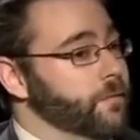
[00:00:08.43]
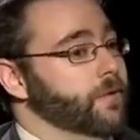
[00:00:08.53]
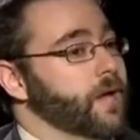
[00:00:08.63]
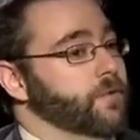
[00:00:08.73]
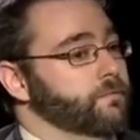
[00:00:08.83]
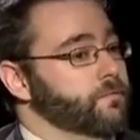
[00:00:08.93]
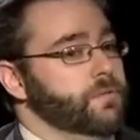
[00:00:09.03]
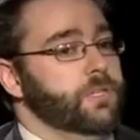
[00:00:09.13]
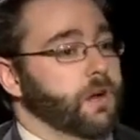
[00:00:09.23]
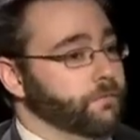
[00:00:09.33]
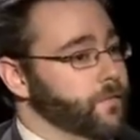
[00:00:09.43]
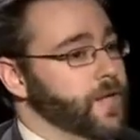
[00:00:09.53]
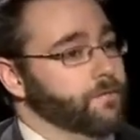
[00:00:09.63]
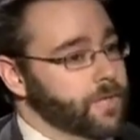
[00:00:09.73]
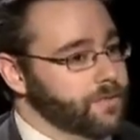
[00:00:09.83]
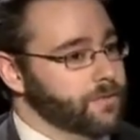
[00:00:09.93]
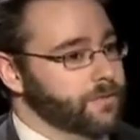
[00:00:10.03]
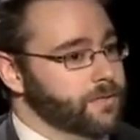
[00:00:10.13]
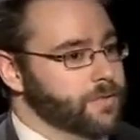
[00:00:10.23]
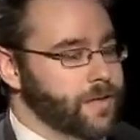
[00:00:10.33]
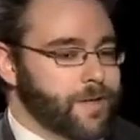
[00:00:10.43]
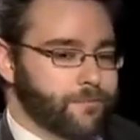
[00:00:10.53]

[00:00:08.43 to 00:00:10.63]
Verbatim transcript: a lot of young fan bases.